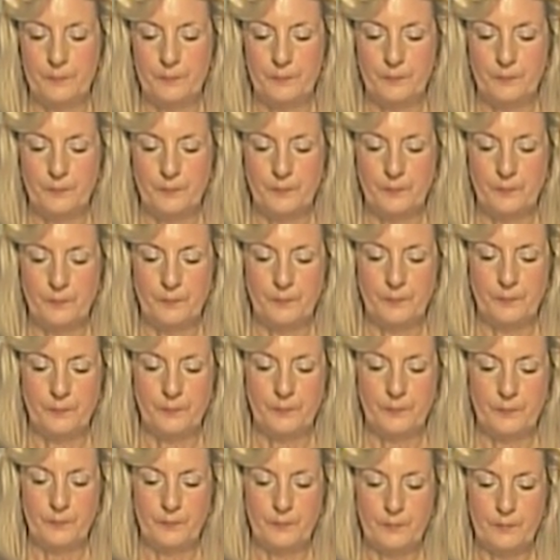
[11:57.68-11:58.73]

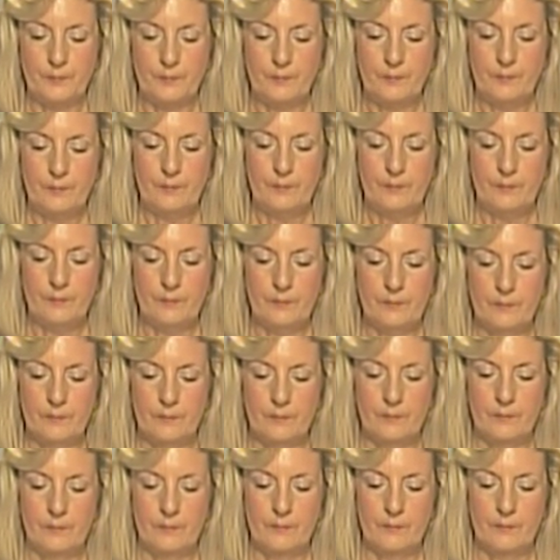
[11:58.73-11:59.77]

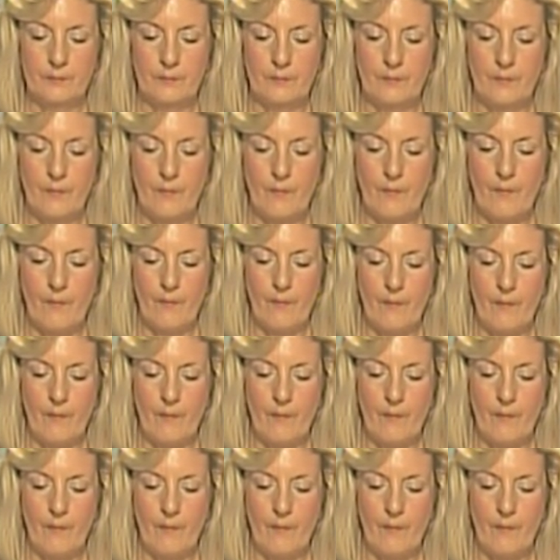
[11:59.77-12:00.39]
Nothing is said.